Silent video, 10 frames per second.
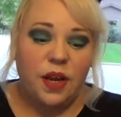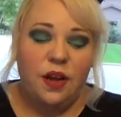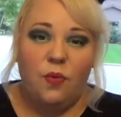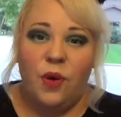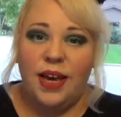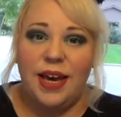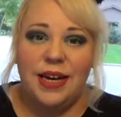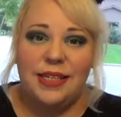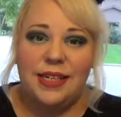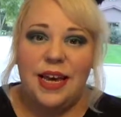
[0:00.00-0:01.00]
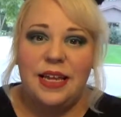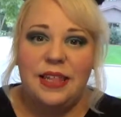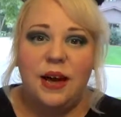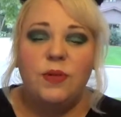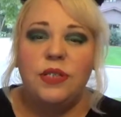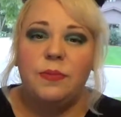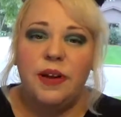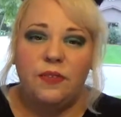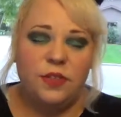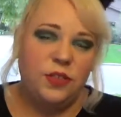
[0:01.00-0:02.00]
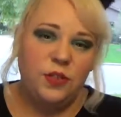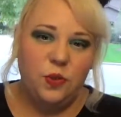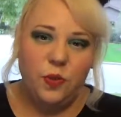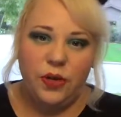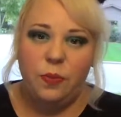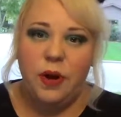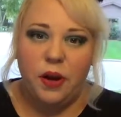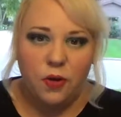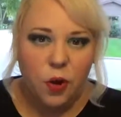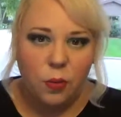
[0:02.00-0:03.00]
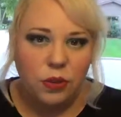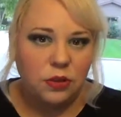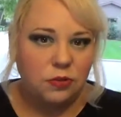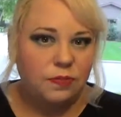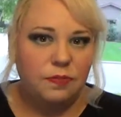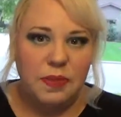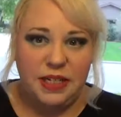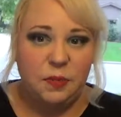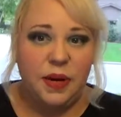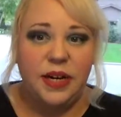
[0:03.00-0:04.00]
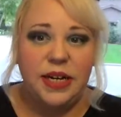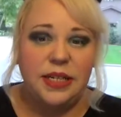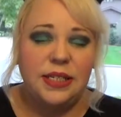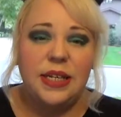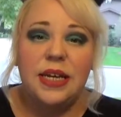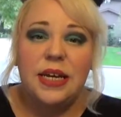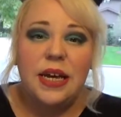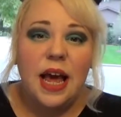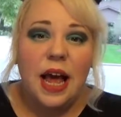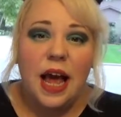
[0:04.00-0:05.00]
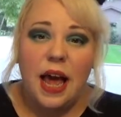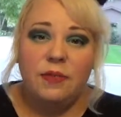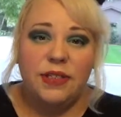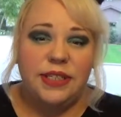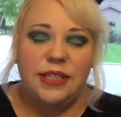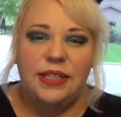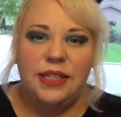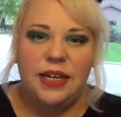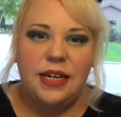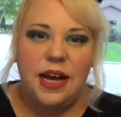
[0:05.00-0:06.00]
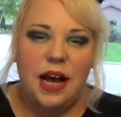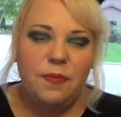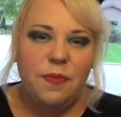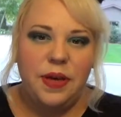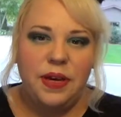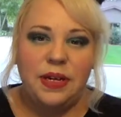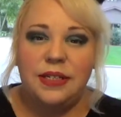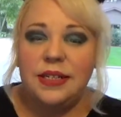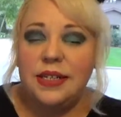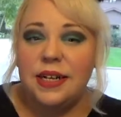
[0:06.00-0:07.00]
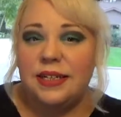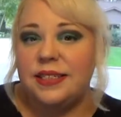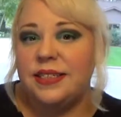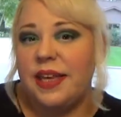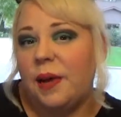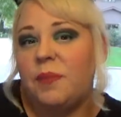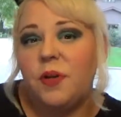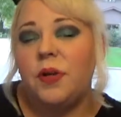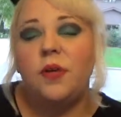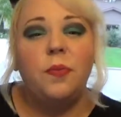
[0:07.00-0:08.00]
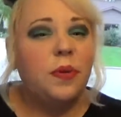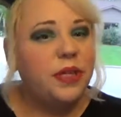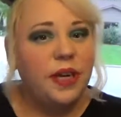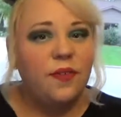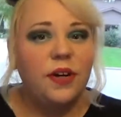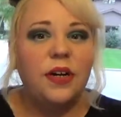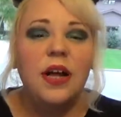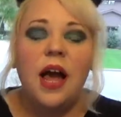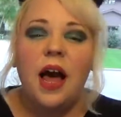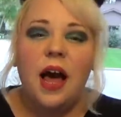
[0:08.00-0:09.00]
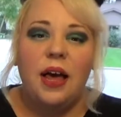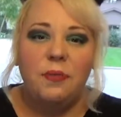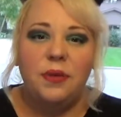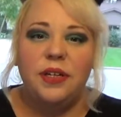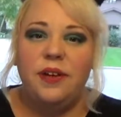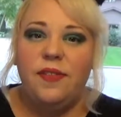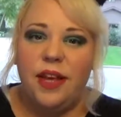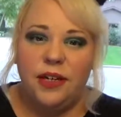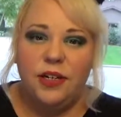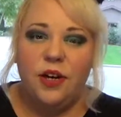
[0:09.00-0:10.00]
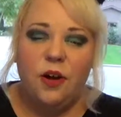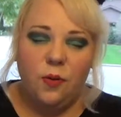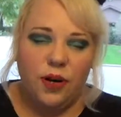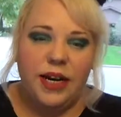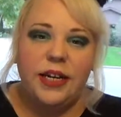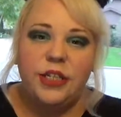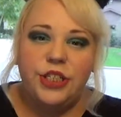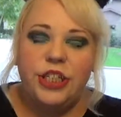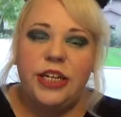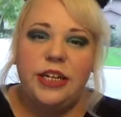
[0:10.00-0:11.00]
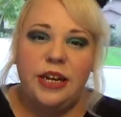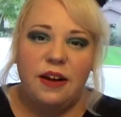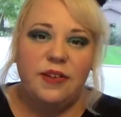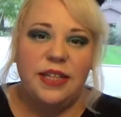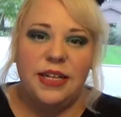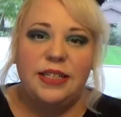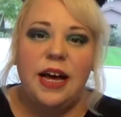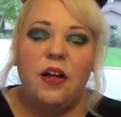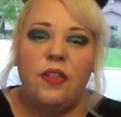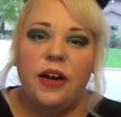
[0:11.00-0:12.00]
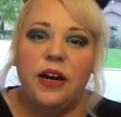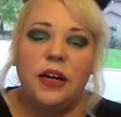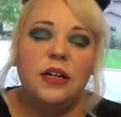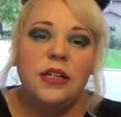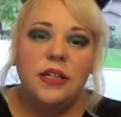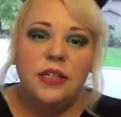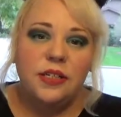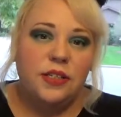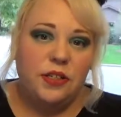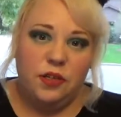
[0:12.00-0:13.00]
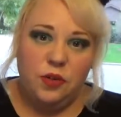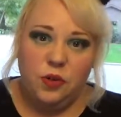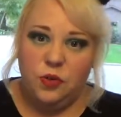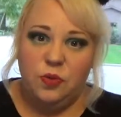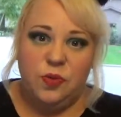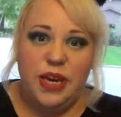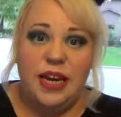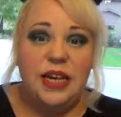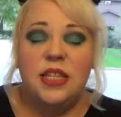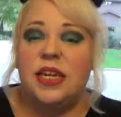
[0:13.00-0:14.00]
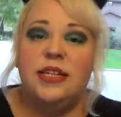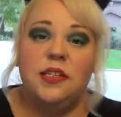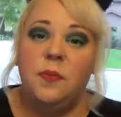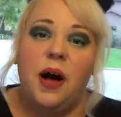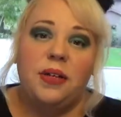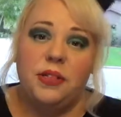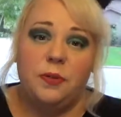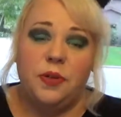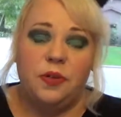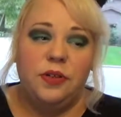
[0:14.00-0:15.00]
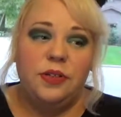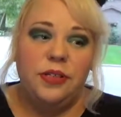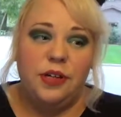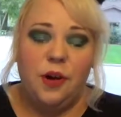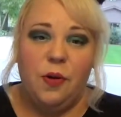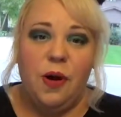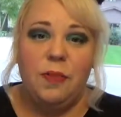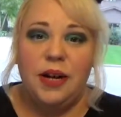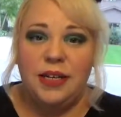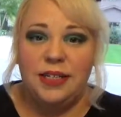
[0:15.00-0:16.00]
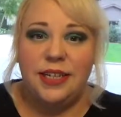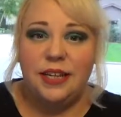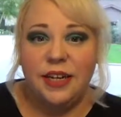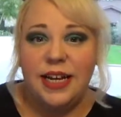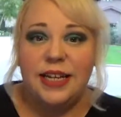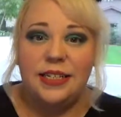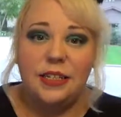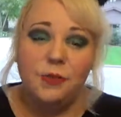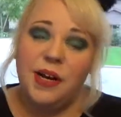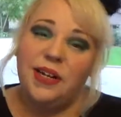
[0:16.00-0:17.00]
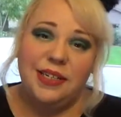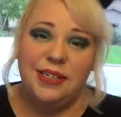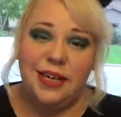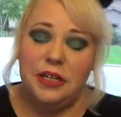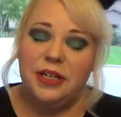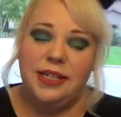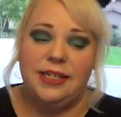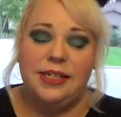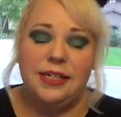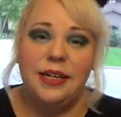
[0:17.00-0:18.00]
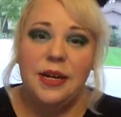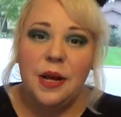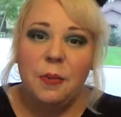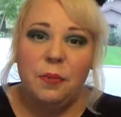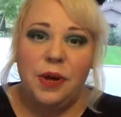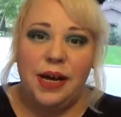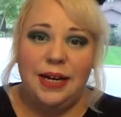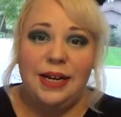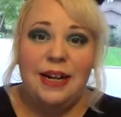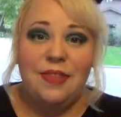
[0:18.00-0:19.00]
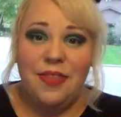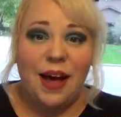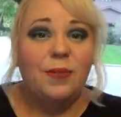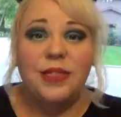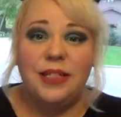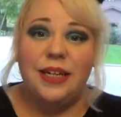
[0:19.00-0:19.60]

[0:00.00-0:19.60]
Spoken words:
what can I say? That was my first real paranormal experience. Ever since then, I've been a skeptical believer. I believe that, we're energy and everything's out there, so anything is possible. I'm not going to say there is, and I'm not going to say there isn't, but that was the